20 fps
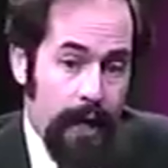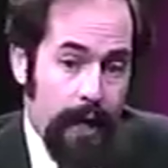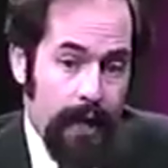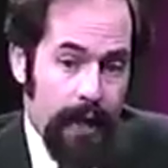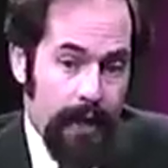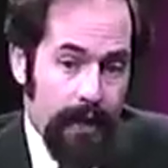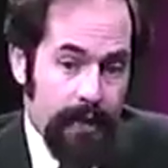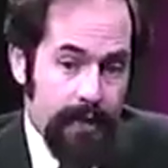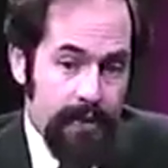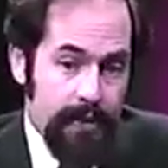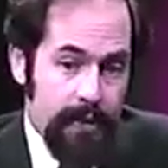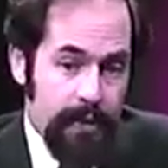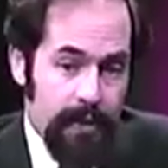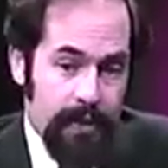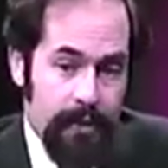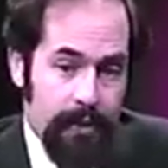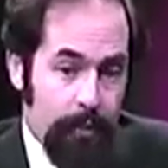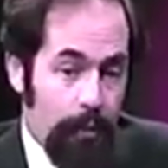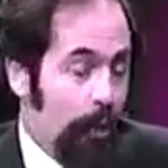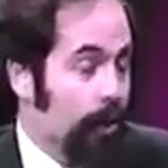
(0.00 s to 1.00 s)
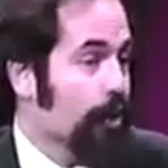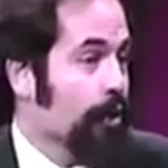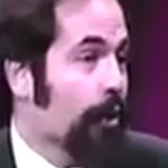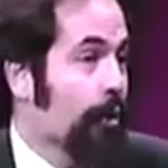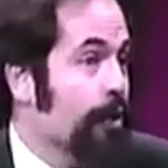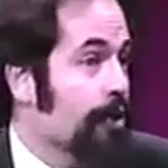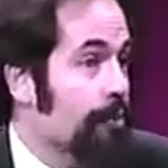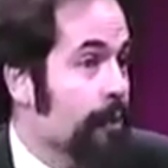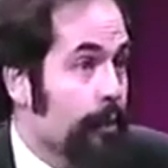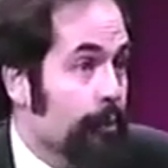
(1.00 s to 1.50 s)
And one could
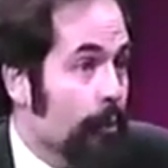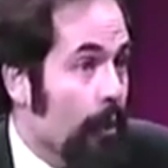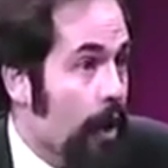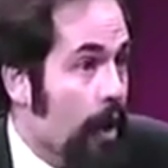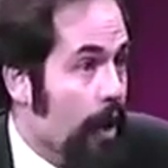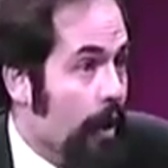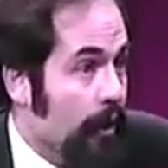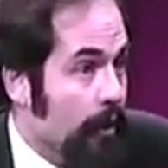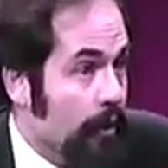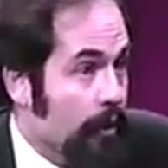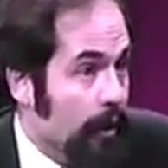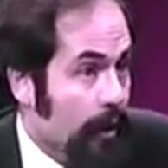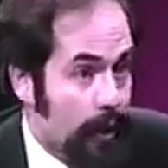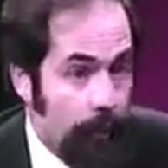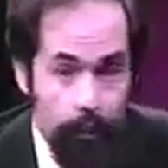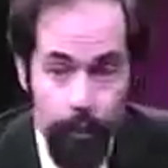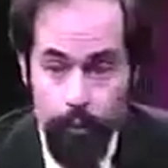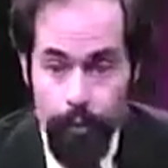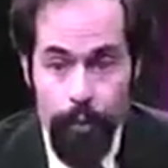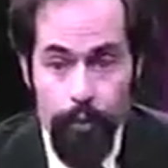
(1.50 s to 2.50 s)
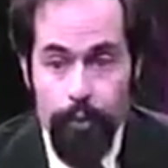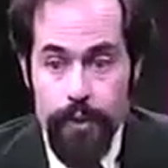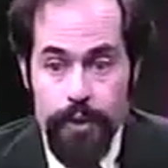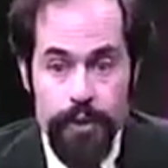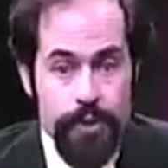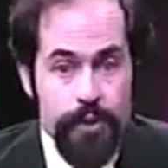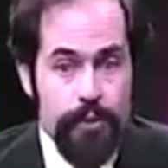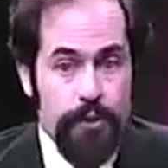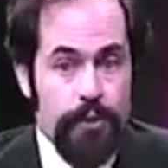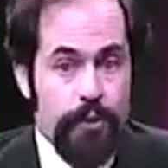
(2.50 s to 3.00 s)
always be wrong, and one would
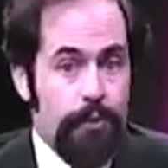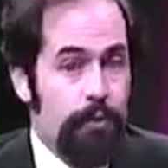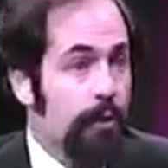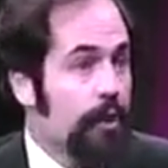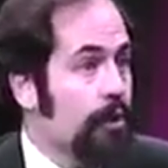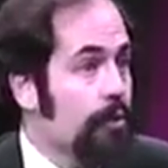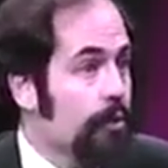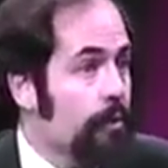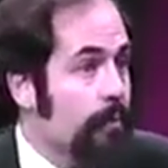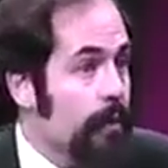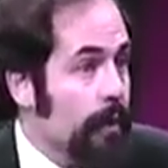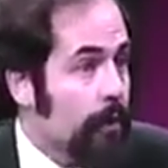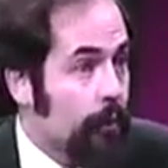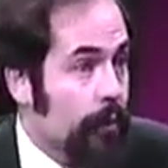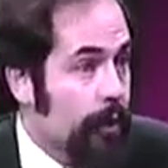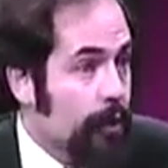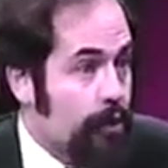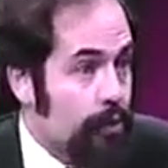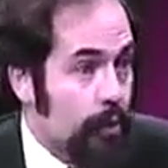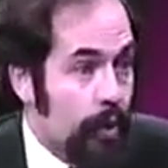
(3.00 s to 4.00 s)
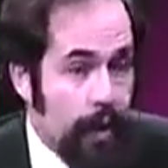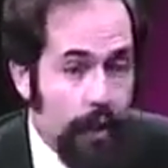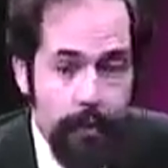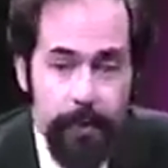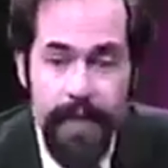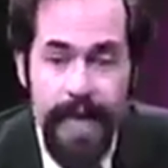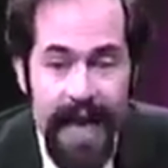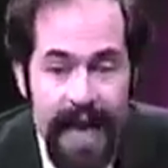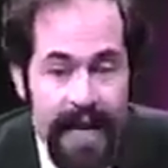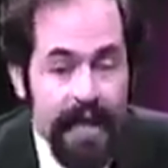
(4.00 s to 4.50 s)
always agree to admit one is wrong.
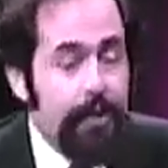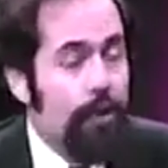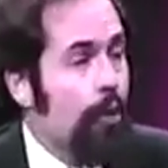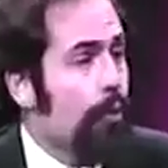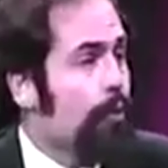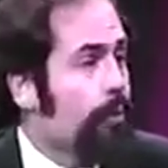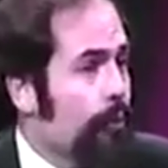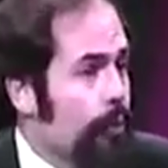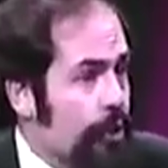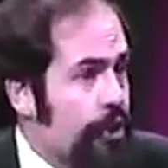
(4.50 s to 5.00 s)
But I don't